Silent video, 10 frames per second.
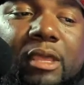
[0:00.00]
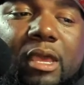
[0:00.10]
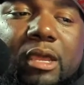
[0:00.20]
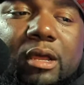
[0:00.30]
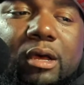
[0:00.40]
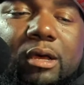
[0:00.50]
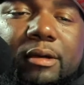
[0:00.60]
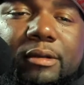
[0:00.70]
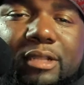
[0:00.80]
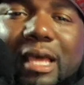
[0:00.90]
and
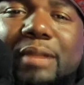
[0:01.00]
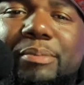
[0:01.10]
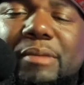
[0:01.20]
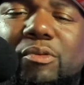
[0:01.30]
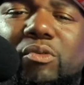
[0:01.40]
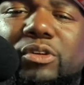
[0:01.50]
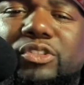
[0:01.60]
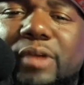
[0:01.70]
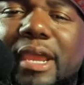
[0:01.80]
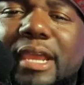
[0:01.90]
a lot of people were
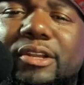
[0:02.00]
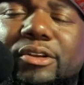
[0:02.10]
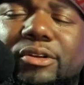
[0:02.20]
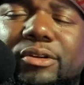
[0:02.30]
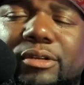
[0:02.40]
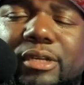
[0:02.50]
dragging her,